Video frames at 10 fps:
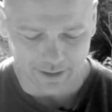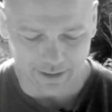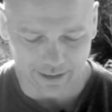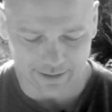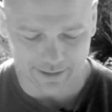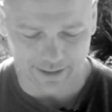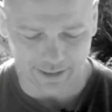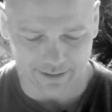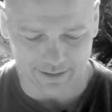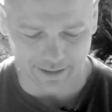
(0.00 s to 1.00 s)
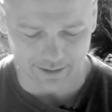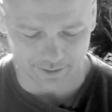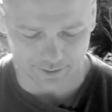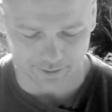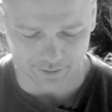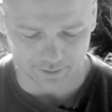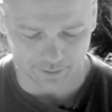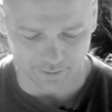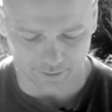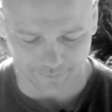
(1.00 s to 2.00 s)
let's get down
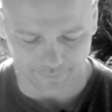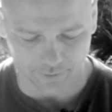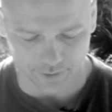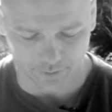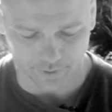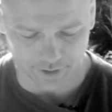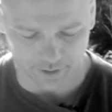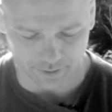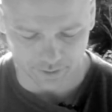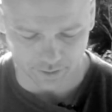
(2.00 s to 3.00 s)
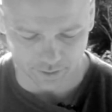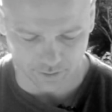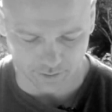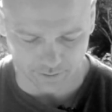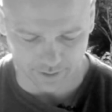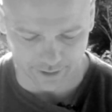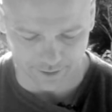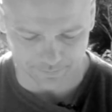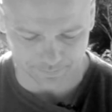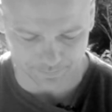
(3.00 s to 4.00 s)
to the first question. I just got to scroll
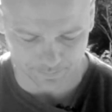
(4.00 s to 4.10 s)
down.